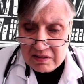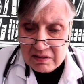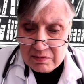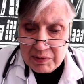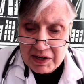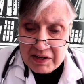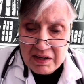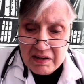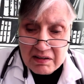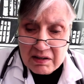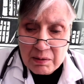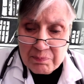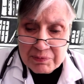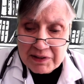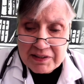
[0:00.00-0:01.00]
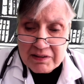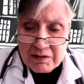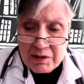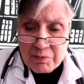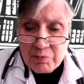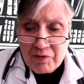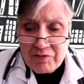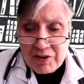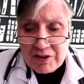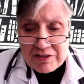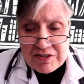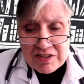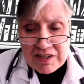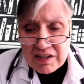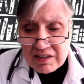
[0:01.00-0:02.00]
by completely
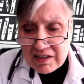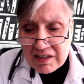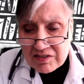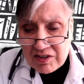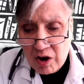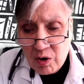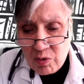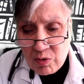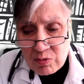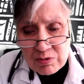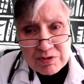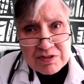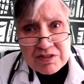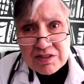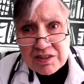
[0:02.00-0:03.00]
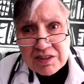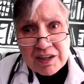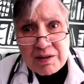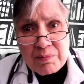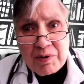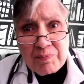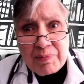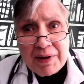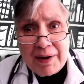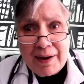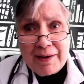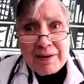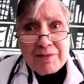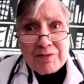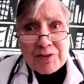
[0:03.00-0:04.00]
reversing its whole scheme of
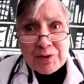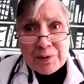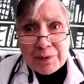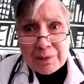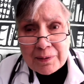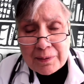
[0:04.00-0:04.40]
behavior.